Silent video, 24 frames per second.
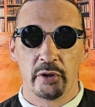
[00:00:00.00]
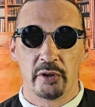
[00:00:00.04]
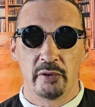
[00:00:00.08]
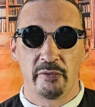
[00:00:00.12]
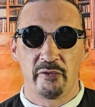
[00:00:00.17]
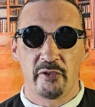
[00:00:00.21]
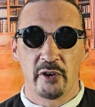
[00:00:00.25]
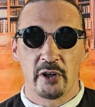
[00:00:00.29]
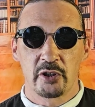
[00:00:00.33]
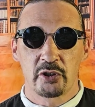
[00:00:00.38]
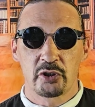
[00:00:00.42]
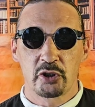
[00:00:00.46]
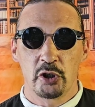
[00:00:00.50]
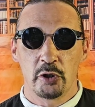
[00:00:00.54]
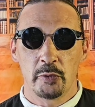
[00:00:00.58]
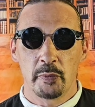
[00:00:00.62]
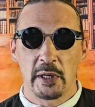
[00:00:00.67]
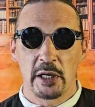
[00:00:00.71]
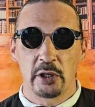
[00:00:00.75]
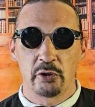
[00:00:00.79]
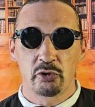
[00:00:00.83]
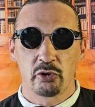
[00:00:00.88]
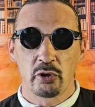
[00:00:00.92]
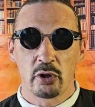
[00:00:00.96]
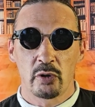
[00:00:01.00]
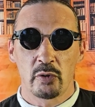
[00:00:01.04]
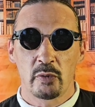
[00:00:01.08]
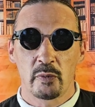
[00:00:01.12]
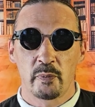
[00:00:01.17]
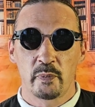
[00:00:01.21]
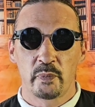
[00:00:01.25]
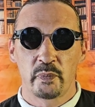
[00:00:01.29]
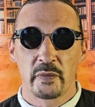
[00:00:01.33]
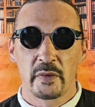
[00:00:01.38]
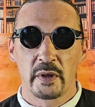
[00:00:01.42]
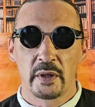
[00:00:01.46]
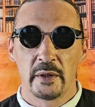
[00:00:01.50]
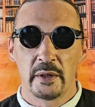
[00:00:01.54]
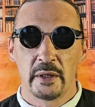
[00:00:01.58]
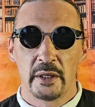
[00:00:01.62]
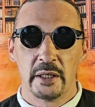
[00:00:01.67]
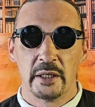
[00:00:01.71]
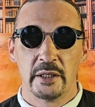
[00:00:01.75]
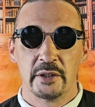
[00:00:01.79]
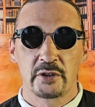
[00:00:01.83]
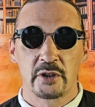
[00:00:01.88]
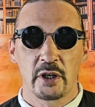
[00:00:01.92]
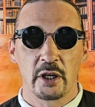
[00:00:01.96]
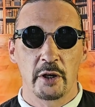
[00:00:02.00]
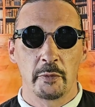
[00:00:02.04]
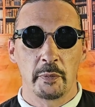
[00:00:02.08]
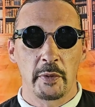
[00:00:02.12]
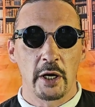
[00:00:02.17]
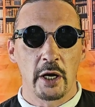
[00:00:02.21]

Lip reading: the first two-man drill. It's going to be a